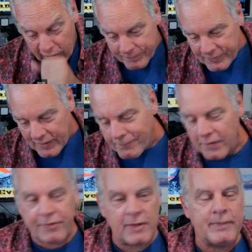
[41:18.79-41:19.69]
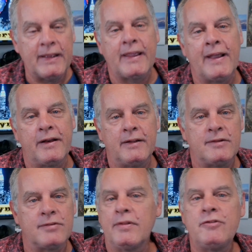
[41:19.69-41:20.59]
of the three main candidates,
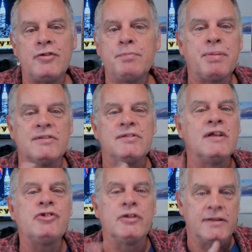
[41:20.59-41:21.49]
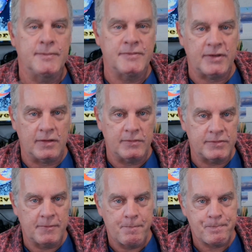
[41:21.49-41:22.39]
they're just positioning themselves.
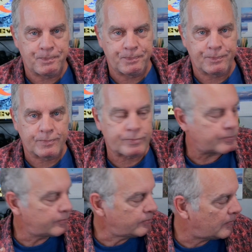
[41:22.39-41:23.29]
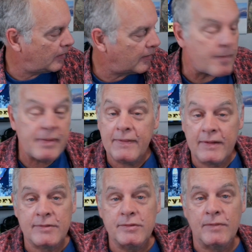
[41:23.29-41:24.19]
I mean,
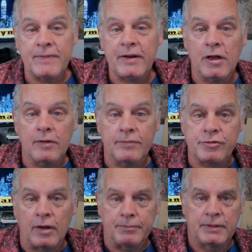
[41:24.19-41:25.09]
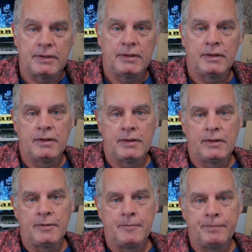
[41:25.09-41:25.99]
there's a video of Trump,
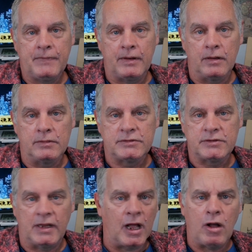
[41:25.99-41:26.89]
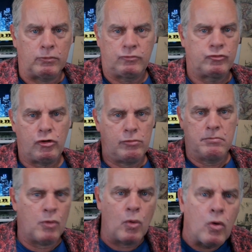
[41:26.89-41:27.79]
saying, I'll do
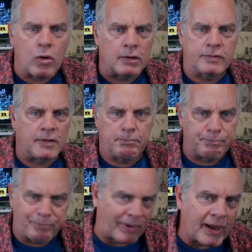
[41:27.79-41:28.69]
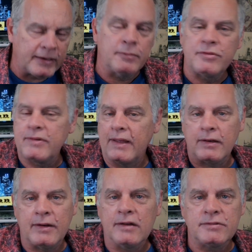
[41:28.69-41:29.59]
more than Biden. It was taken
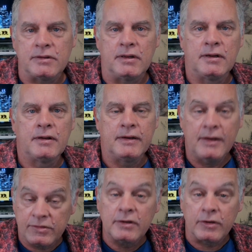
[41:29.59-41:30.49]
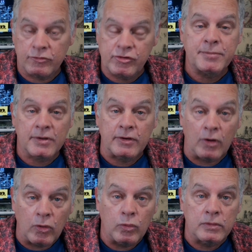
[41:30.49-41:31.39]
yesterday. And Trump's looking
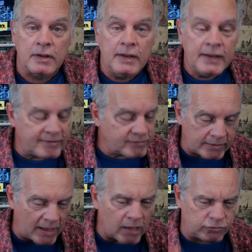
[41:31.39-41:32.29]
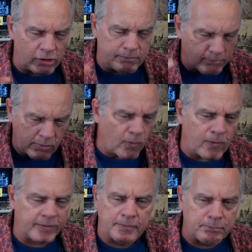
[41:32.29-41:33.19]
old. He's like, I'll do
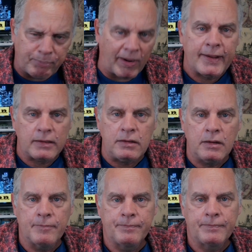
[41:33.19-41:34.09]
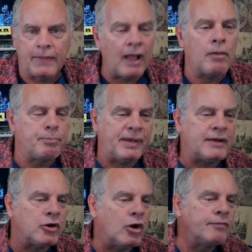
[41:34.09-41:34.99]
more than Biden. I'll
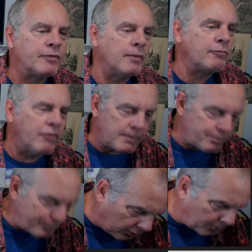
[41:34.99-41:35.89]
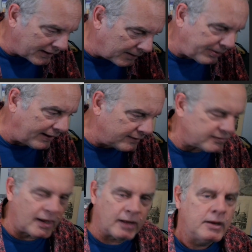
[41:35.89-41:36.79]
bend over and really pull my pants
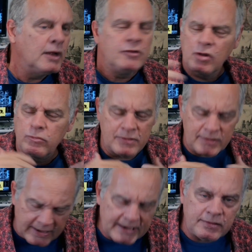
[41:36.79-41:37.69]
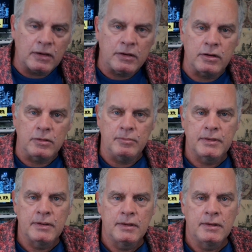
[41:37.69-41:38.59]
down. Don't need the lube.
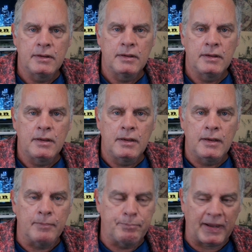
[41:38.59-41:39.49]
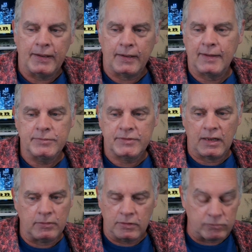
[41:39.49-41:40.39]
And Biden comes out
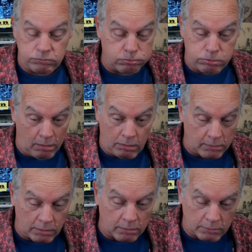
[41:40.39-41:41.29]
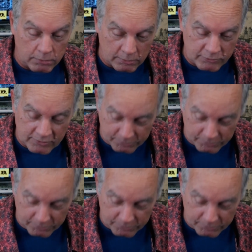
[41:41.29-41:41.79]
and goes, blah, just